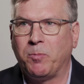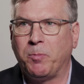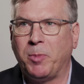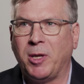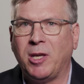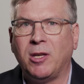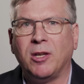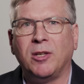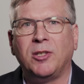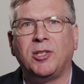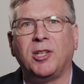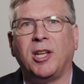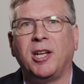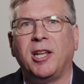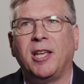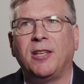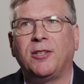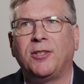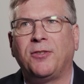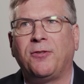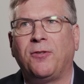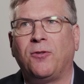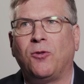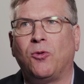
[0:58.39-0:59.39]
because it
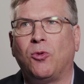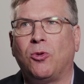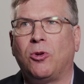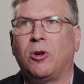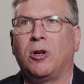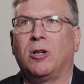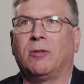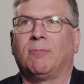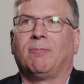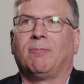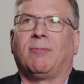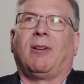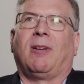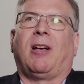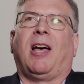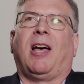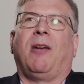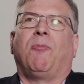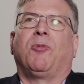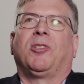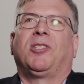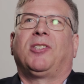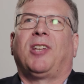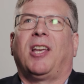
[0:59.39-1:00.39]
is for, I
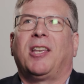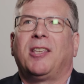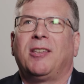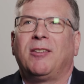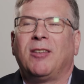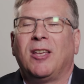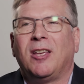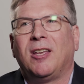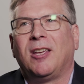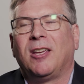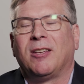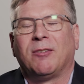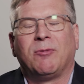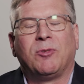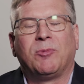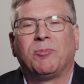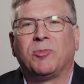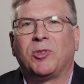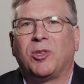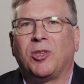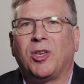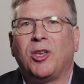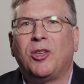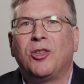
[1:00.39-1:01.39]
would say,
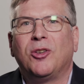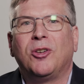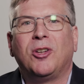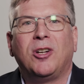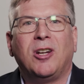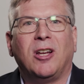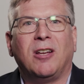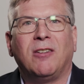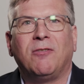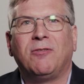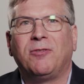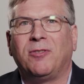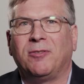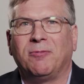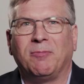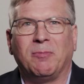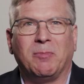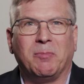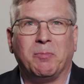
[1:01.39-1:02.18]
the good of